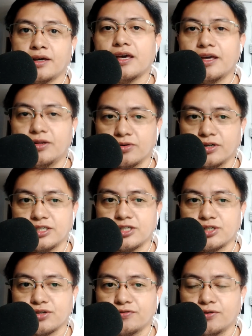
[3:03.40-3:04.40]
In order
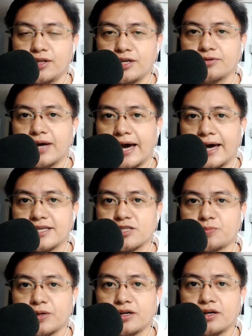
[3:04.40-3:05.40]
to fully grasp
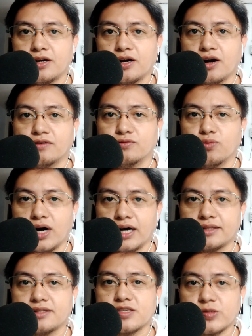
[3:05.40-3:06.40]
of
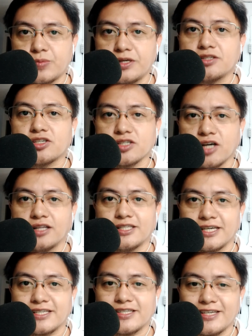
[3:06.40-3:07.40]
what speech
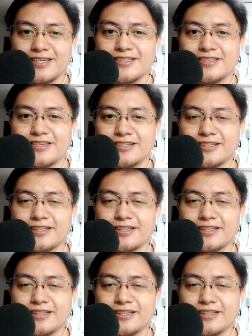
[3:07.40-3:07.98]
context is,